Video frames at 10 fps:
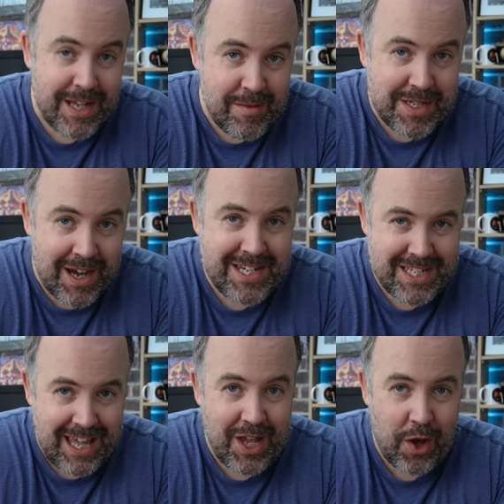the same size
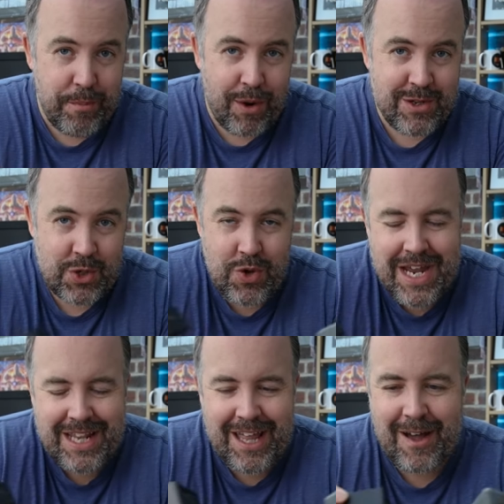as that GoPro
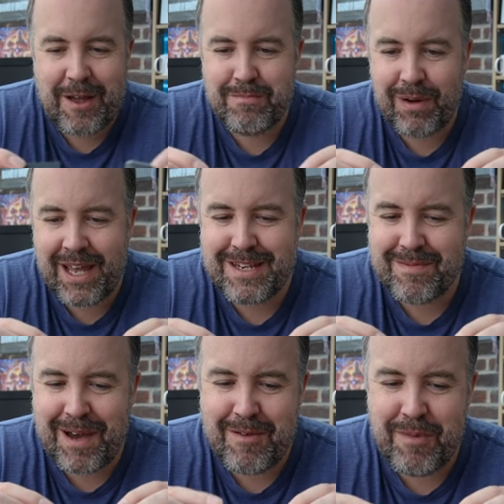screen that I complained
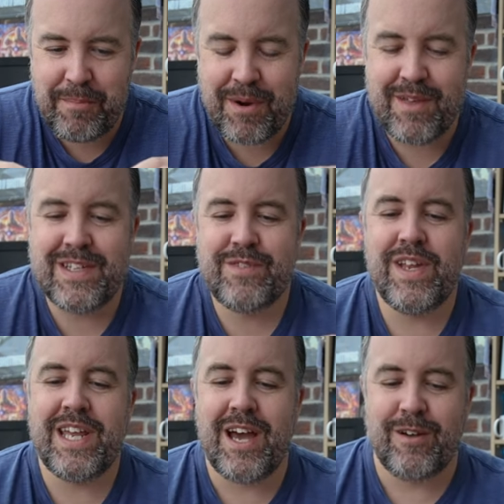about in my previous
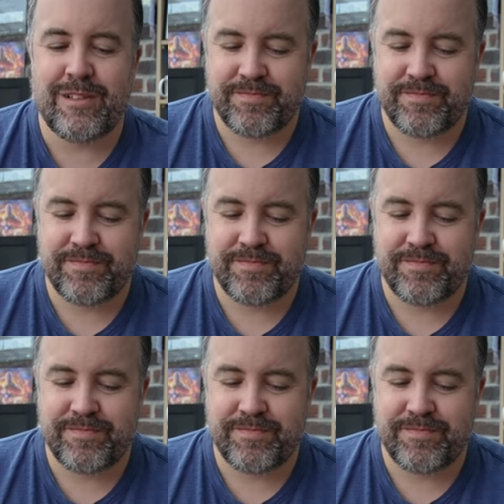video.